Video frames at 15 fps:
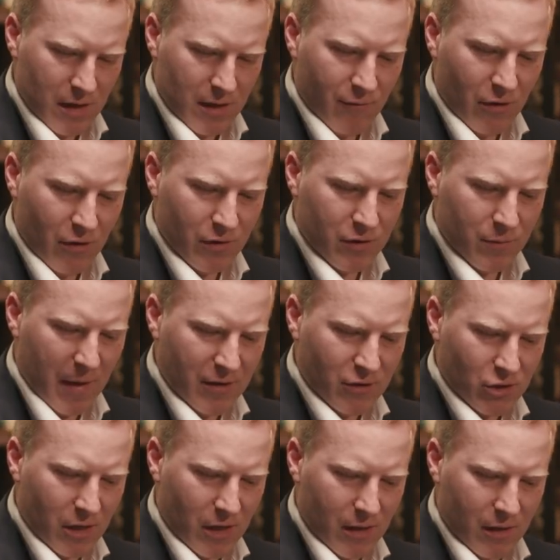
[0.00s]
very
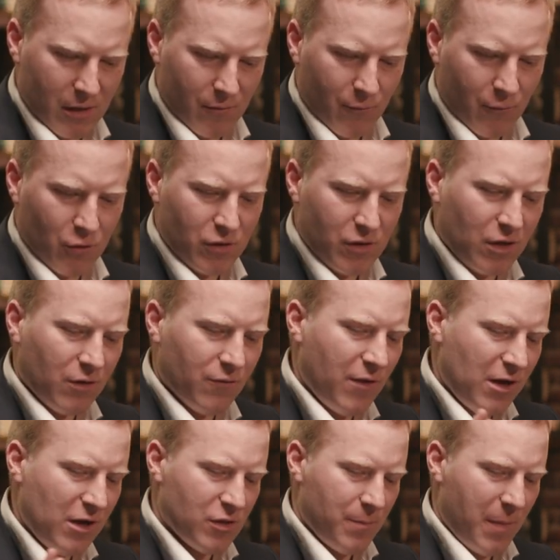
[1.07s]

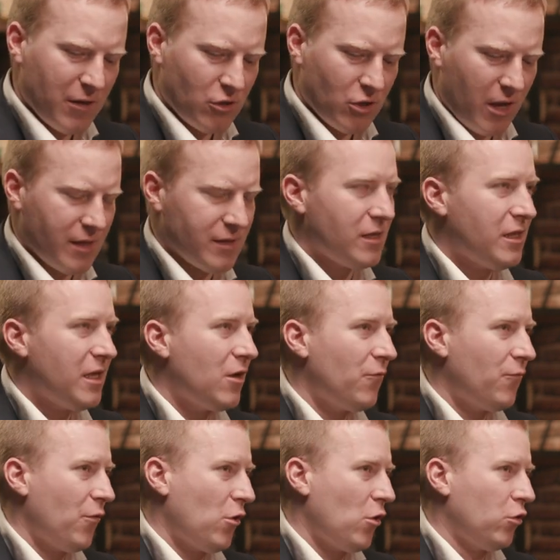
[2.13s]
specialized and
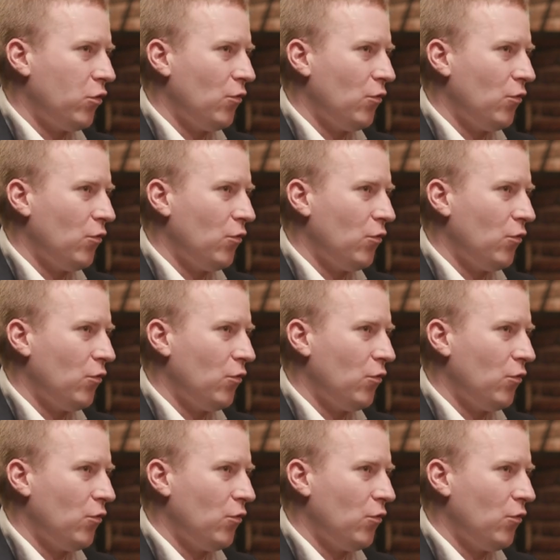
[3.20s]
difficult to